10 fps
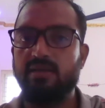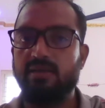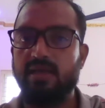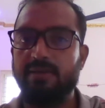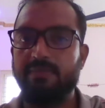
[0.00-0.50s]

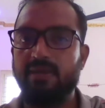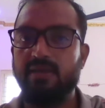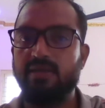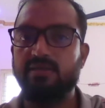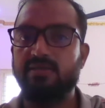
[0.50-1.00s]

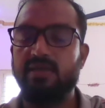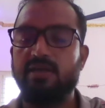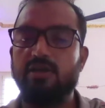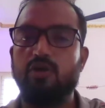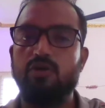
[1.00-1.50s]
timing is
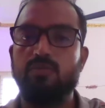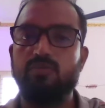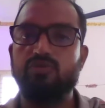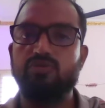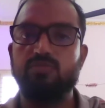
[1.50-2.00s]
taken
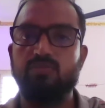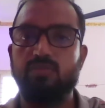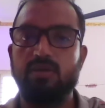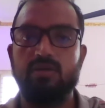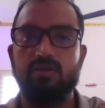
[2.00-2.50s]
almost
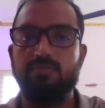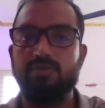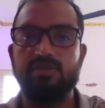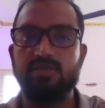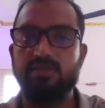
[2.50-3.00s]

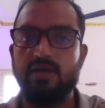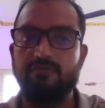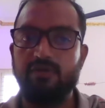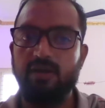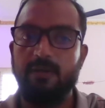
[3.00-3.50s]
business
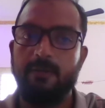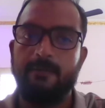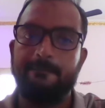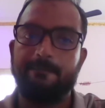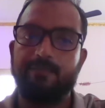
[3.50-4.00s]
hour.
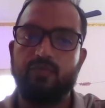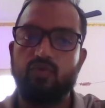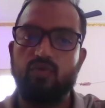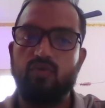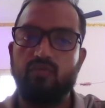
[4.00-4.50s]

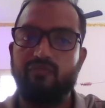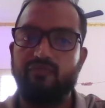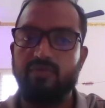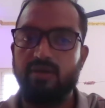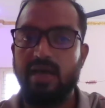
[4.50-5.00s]
So
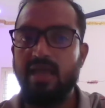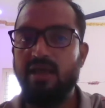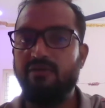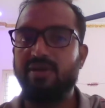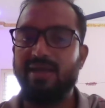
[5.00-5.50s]
I
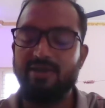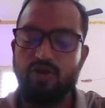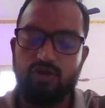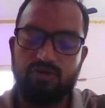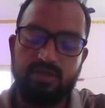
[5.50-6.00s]
have
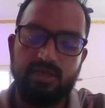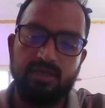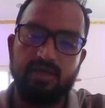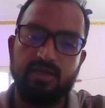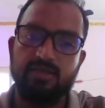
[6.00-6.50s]
diagnosed
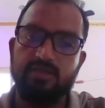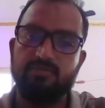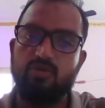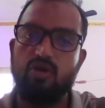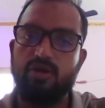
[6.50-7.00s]
this
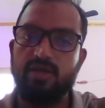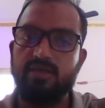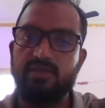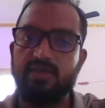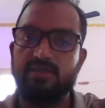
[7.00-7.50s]
blocking
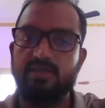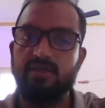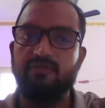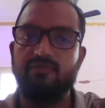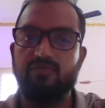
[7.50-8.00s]

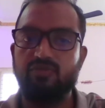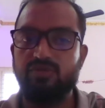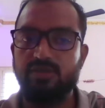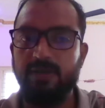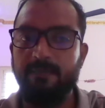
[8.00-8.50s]
session
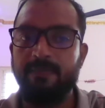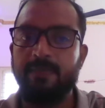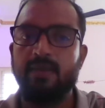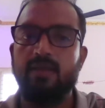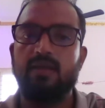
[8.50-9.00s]
using
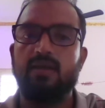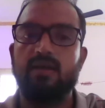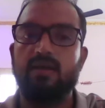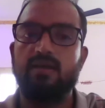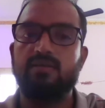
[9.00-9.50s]

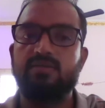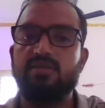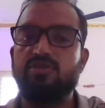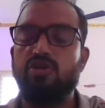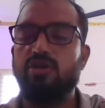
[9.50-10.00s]

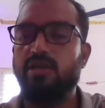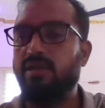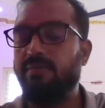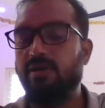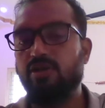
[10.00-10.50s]

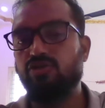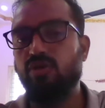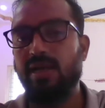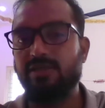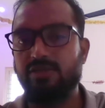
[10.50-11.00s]
sys.dm
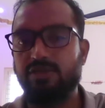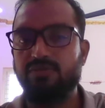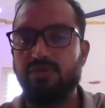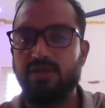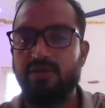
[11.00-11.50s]
underscore
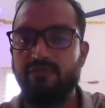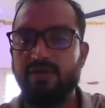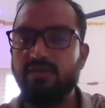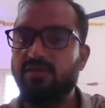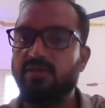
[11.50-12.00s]
execute
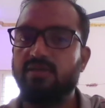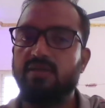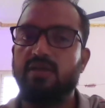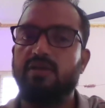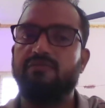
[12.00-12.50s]
request,
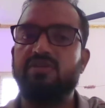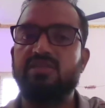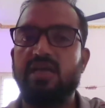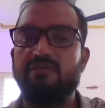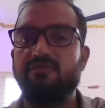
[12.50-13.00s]
which
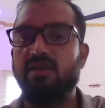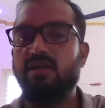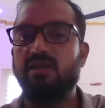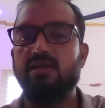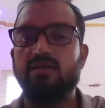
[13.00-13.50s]
I
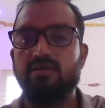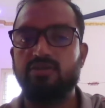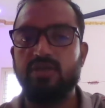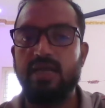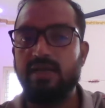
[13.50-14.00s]
will
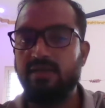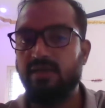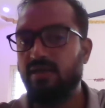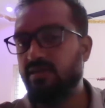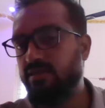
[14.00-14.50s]
share
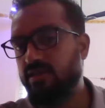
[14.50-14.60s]
in a